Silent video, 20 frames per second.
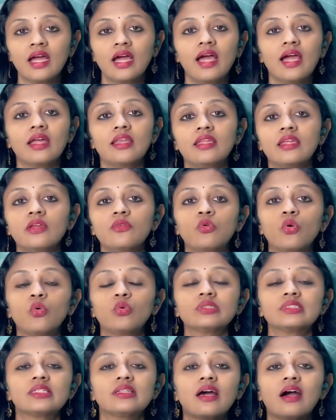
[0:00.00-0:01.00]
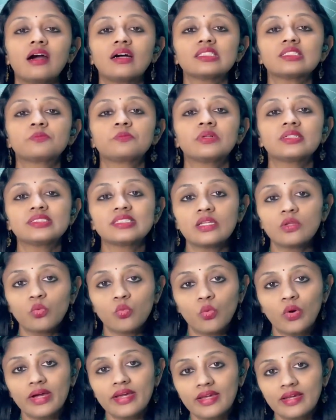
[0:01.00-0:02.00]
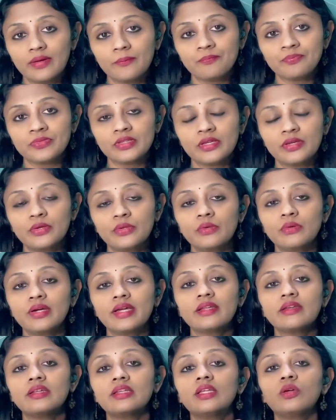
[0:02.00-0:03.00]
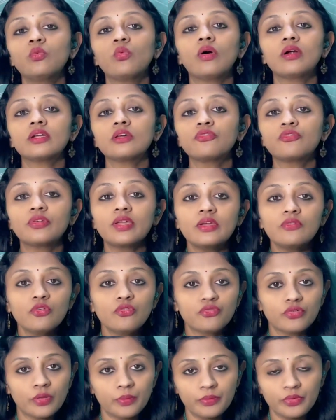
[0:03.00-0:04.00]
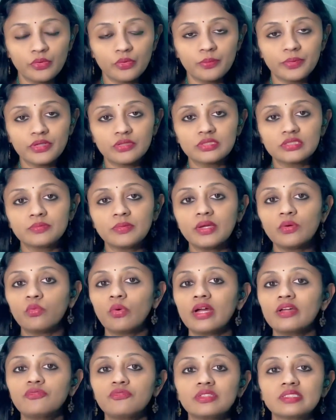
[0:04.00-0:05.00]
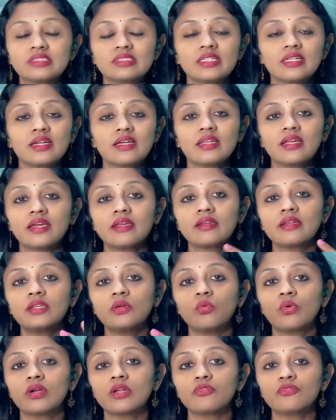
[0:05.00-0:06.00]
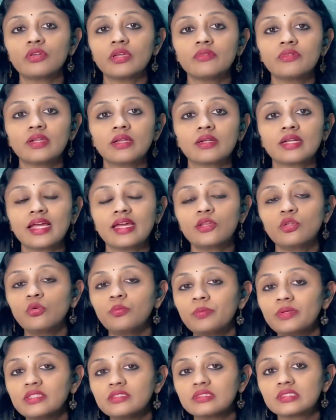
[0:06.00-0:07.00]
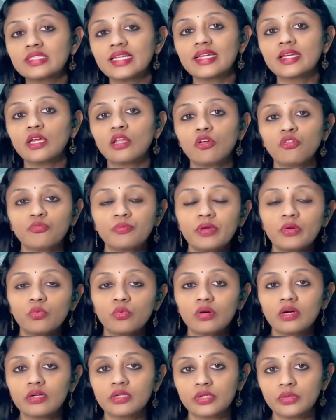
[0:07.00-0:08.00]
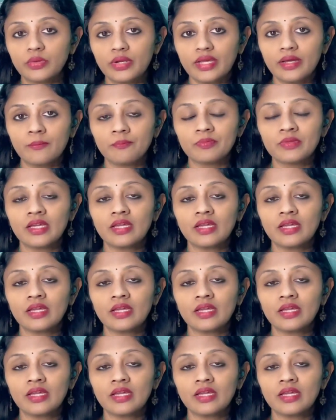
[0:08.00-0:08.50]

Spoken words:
And he goes and asks person Y, I really want a favor from you, because my wife is sick and I really want a favor, and can you please take care of my work today?